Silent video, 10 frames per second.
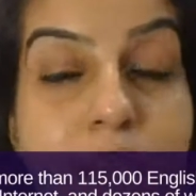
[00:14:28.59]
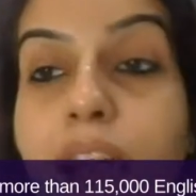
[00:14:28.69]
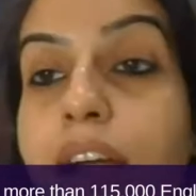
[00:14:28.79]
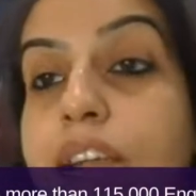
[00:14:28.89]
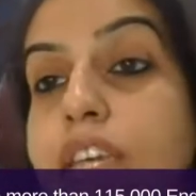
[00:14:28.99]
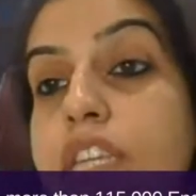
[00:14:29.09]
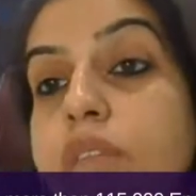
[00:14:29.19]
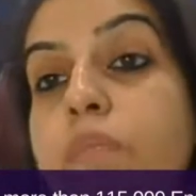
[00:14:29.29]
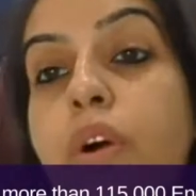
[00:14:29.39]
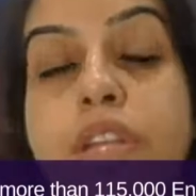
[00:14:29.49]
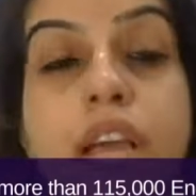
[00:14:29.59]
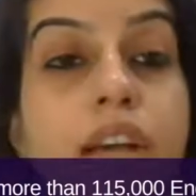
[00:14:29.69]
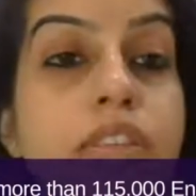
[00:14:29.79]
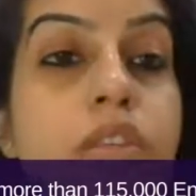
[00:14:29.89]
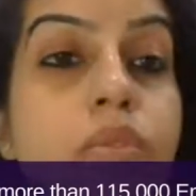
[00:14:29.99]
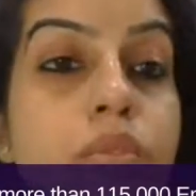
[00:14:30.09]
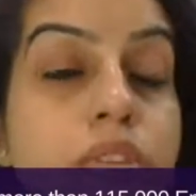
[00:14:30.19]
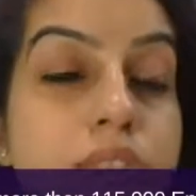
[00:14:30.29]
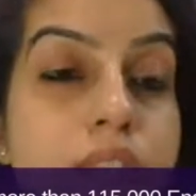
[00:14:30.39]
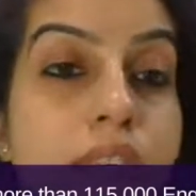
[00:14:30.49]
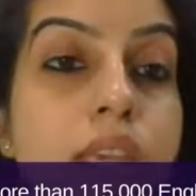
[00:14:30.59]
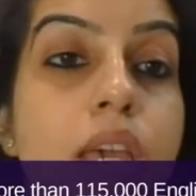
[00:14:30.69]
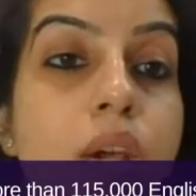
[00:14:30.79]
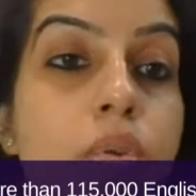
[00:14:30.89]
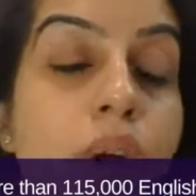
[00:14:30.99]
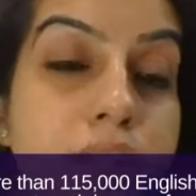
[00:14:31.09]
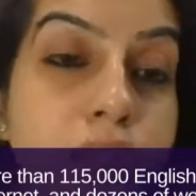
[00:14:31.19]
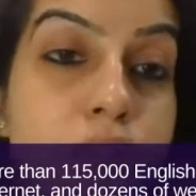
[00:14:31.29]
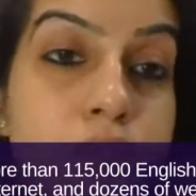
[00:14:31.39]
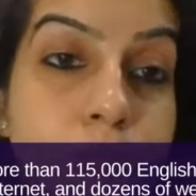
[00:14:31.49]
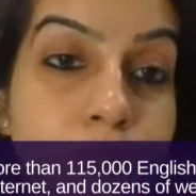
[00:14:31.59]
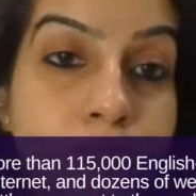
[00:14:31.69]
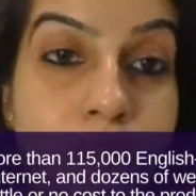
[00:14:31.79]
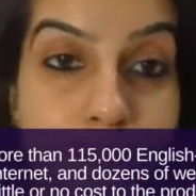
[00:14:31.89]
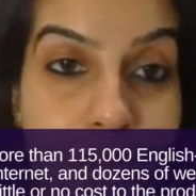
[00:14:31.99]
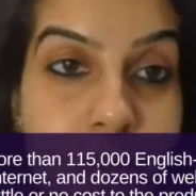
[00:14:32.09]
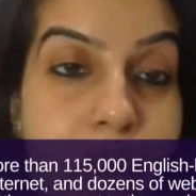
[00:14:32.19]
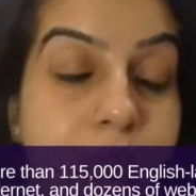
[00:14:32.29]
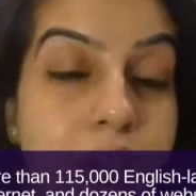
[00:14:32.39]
There are hardly any podcasts that you see who ask you to subscribe.